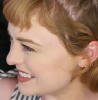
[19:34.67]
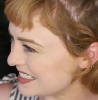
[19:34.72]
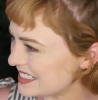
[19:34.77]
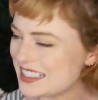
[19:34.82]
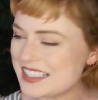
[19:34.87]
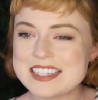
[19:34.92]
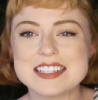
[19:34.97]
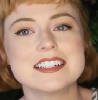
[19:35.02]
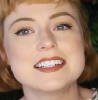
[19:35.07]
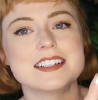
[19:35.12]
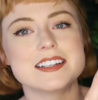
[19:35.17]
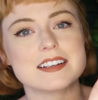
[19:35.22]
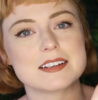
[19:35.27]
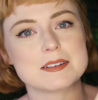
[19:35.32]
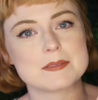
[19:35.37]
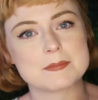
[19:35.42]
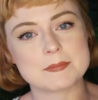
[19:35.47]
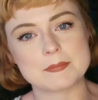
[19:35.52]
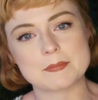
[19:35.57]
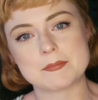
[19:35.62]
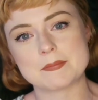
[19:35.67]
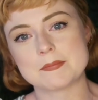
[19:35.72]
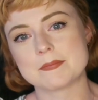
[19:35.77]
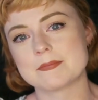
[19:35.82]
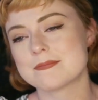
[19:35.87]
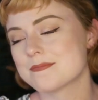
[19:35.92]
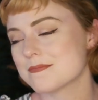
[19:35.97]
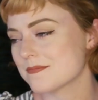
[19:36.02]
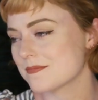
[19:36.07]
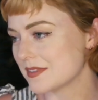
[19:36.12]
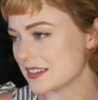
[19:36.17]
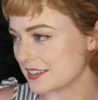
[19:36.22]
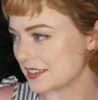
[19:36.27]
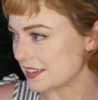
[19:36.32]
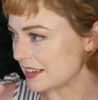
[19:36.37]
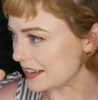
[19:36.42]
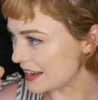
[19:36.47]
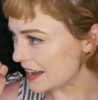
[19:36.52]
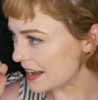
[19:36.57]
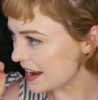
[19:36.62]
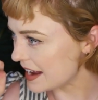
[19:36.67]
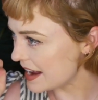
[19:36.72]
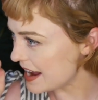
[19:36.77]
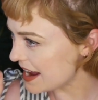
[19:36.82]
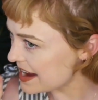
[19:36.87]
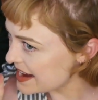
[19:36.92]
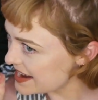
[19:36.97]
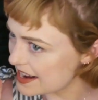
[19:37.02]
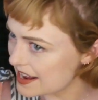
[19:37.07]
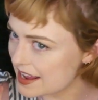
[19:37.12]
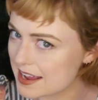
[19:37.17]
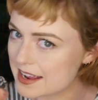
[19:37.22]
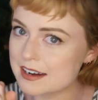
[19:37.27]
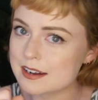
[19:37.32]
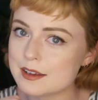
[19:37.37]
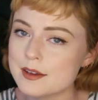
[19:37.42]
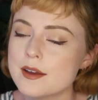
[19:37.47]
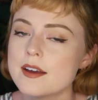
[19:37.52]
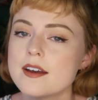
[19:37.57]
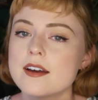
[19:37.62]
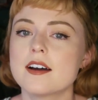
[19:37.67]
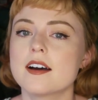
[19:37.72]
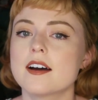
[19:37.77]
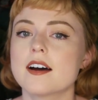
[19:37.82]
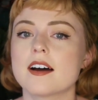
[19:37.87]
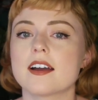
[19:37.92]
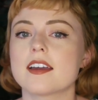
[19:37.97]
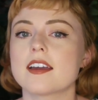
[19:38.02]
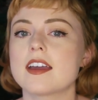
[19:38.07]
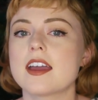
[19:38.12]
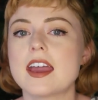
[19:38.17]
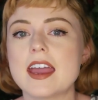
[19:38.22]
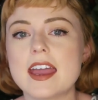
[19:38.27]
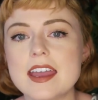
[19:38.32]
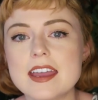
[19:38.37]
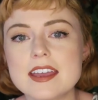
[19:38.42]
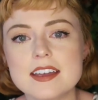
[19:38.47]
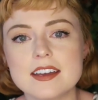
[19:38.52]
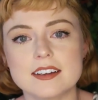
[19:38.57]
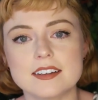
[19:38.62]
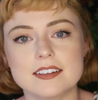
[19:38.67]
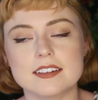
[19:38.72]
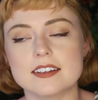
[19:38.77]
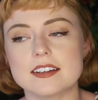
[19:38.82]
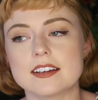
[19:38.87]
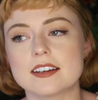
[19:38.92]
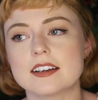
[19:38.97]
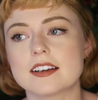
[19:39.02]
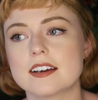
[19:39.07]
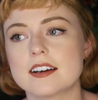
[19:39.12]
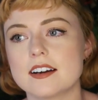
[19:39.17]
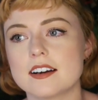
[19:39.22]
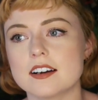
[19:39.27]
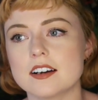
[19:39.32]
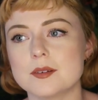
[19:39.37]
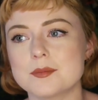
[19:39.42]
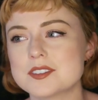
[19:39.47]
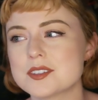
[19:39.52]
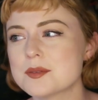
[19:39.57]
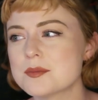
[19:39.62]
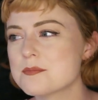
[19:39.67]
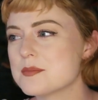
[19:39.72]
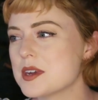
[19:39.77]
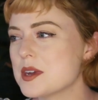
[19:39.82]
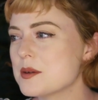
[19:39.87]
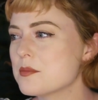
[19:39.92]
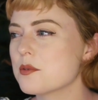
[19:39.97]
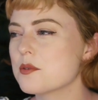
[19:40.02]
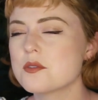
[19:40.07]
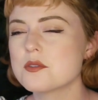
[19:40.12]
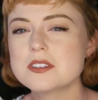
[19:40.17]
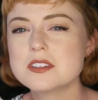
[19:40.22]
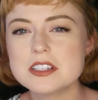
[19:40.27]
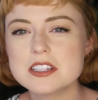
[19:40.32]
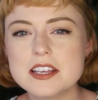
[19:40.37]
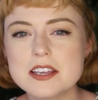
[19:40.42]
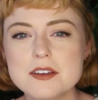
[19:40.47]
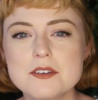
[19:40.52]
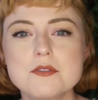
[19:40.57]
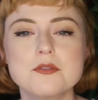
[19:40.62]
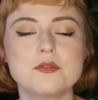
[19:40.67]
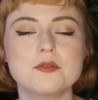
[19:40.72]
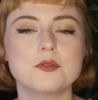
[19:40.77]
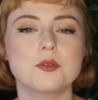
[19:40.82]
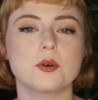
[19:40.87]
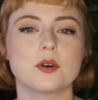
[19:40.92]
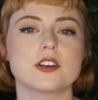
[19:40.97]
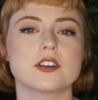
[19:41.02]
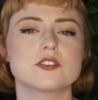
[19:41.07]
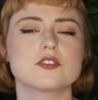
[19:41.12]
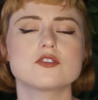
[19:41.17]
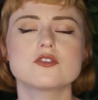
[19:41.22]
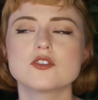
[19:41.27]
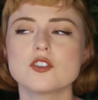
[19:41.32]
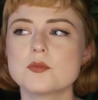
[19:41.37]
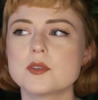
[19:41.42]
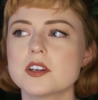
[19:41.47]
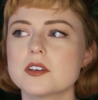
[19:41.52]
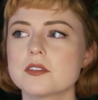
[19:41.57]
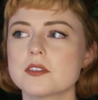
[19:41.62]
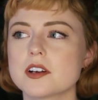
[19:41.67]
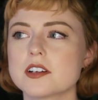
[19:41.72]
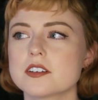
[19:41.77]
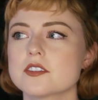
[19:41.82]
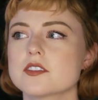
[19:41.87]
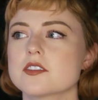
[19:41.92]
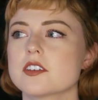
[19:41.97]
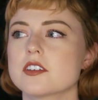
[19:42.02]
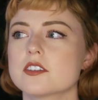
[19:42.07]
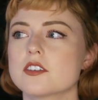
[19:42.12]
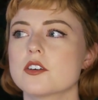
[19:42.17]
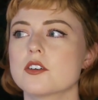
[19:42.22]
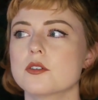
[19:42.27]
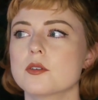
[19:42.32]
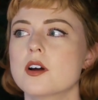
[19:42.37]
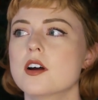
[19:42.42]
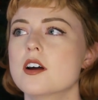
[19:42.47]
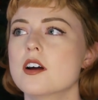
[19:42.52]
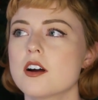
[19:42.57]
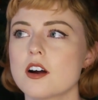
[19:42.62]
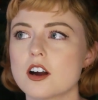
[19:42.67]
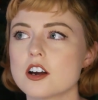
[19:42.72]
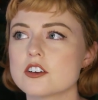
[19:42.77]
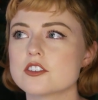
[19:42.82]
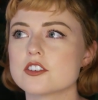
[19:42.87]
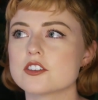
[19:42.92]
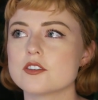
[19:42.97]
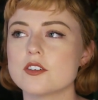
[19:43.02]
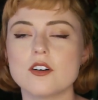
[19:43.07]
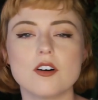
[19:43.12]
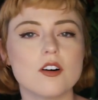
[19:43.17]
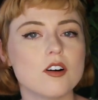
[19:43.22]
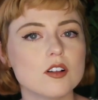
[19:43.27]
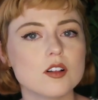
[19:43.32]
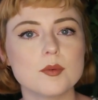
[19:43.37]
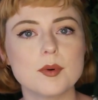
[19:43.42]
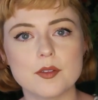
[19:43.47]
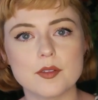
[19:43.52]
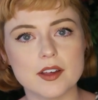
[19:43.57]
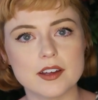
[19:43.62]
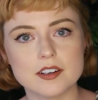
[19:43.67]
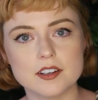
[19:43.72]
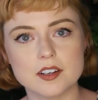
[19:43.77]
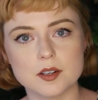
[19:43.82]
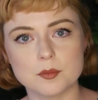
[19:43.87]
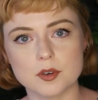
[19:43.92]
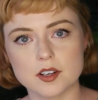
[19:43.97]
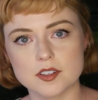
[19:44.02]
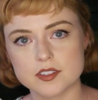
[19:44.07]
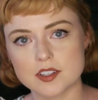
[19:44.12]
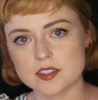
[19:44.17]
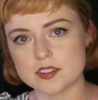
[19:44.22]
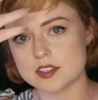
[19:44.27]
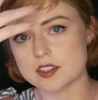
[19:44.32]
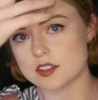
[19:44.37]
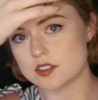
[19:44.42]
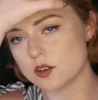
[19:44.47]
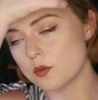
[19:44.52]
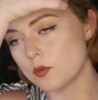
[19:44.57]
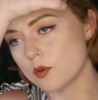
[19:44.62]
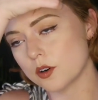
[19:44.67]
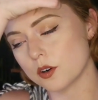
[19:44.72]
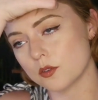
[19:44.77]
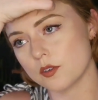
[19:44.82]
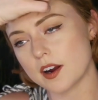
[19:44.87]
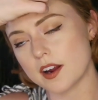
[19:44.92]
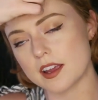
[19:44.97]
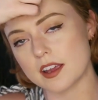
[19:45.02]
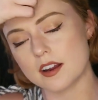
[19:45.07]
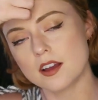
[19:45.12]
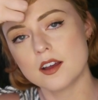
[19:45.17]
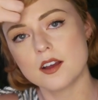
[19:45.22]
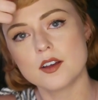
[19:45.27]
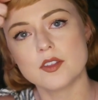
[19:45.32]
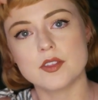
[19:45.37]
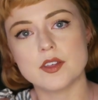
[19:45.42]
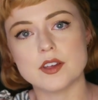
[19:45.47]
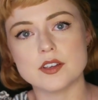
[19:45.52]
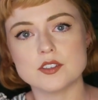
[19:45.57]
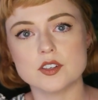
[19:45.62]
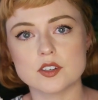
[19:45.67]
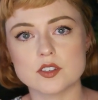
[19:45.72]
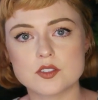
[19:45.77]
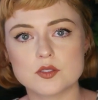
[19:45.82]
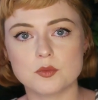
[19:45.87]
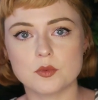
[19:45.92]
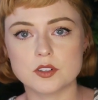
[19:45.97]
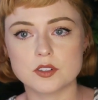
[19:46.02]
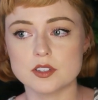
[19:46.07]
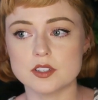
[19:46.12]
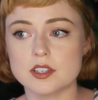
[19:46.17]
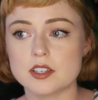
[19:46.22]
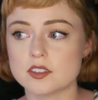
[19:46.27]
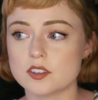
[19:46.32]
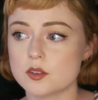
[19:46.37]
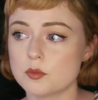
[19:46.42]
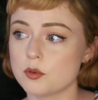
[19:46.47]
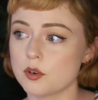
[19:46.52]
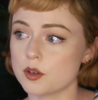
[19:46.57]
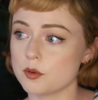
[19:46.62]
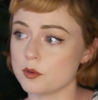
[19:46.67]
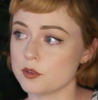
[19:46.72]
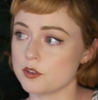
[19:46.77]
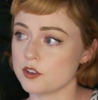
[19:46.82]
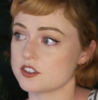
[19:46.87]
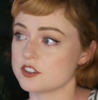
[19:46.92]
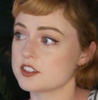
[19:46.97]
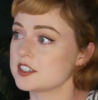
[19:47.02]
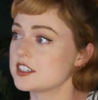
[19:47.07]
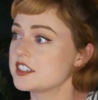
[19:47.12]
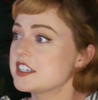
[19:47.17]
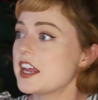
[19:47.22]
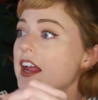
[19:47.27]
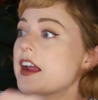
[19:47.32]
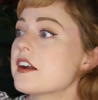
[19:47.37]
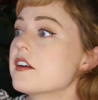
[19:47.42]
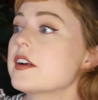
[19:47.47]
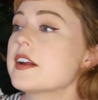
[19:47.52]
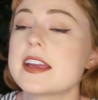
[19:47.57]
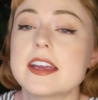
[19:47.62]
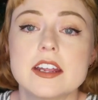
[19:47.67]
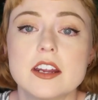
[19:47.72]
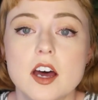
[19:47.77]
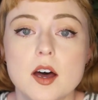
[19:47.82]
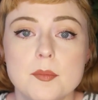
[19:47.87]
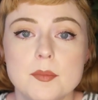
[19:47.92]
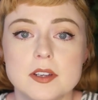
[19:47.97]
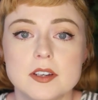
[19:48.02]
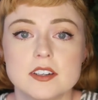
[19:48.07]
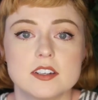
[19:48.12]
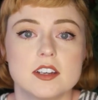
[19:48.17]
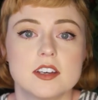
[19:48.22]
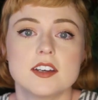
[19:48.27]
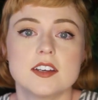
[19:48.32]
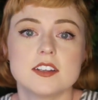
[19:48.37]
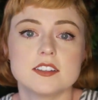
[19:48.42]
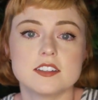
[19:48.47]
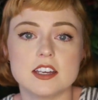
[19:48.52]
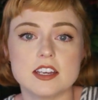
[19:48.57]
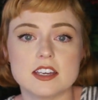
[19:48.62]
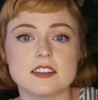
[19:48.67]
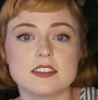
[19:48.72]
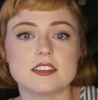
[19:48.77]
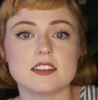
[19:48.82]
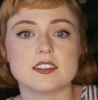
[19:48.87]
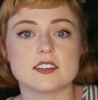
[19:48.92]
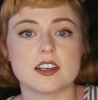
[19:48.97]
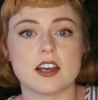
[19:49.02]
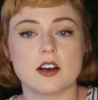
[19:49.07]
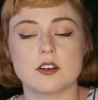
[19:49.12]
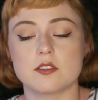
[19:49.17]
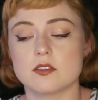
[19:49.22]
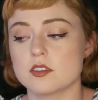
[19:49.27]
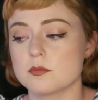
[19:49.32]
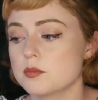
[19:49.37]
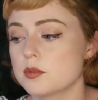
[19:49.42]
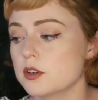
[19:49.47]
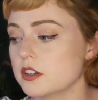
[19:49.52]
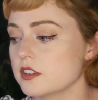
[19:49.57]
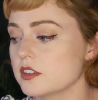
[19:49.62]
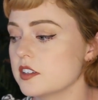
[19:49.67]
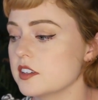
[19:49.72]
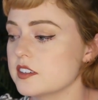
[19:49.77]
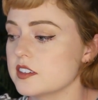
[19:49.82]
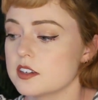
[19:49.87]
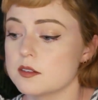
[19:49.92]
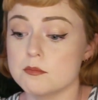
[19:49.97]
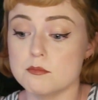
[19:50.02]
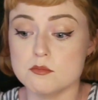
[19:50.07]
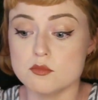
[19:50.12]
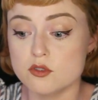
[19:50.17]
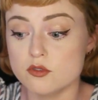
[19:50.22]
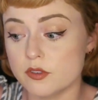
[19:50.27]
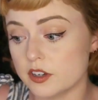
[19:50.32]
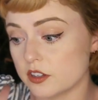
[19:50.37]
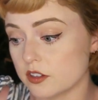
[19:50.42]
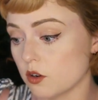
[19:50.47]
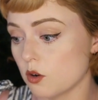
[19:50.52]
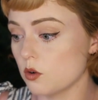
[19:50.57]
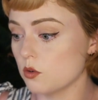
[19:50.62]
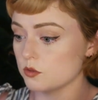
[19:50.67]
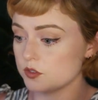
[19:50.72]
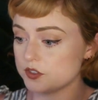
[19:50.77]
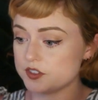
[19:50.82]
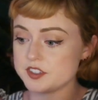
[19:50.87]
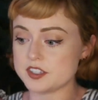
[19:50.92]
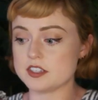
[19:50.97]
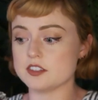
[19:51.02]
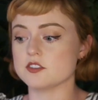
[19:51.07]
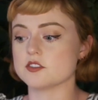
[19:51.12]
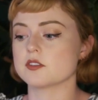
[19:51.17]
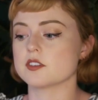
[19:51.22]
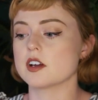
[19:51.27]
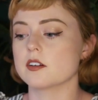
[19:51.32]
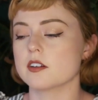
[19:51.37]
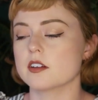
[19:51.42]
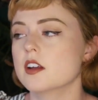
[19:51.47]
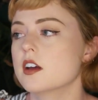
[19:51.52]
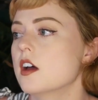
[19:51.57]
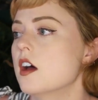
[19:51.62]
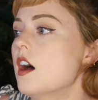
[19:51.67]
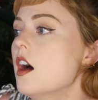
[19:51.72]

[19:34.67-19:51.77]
editing. I hate it. I hate editing. Um, some people live for it. So many writers I know are just all about the editing process. They don't want to write. They just want to get to the point where they're tearing it up and taking things out and putting things in and moving the whole scenes around and